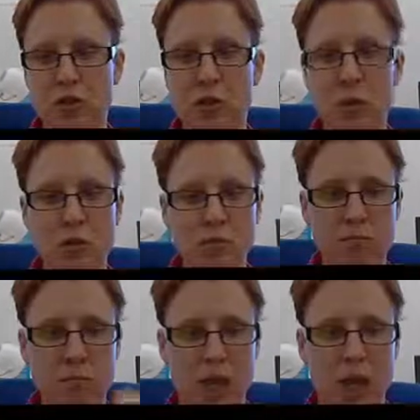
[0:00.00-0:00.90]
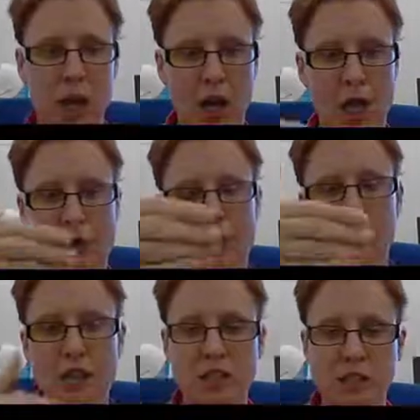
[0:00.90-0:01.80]
So, how can
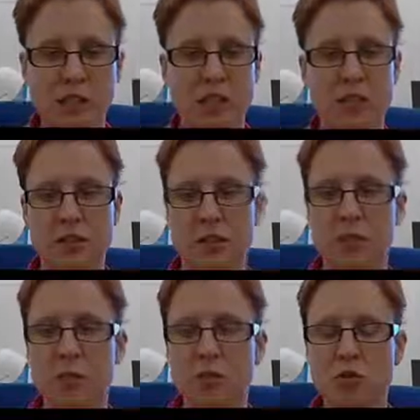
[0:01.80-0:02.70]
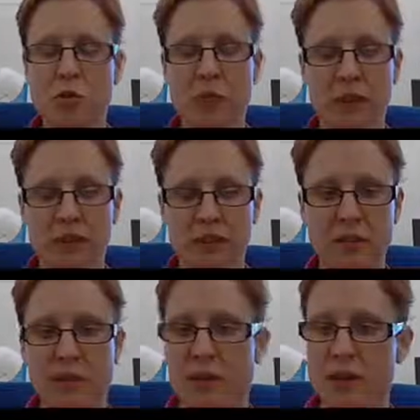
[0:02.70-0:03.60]
I assess this? That gives you a
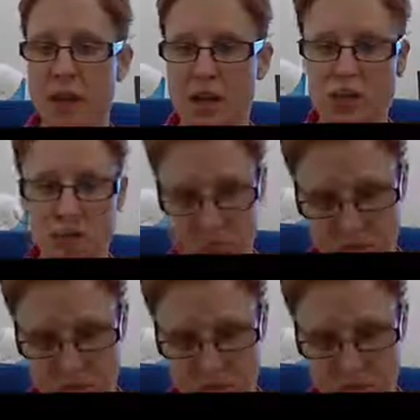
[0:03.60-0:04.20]
method, and then